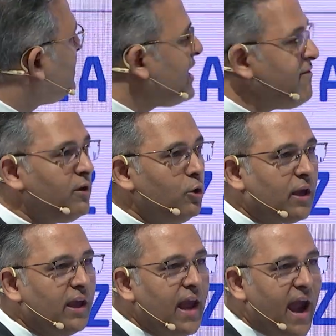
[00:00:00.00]
they were
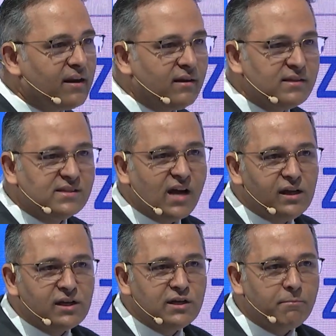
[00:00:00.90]
looking at a
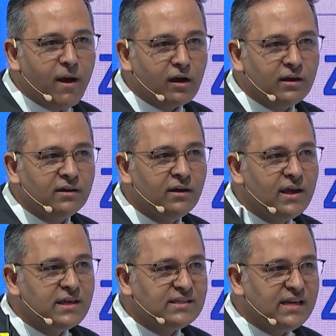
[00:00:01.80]
resultant marker,
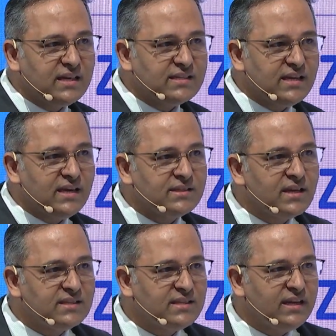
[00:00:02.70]
CTCs,
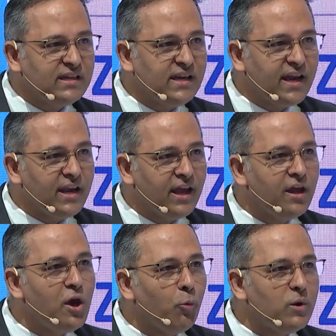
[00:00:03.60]
ctDNA,
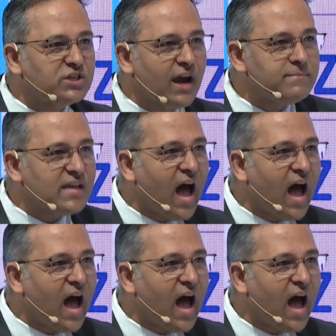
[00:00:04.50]
which comes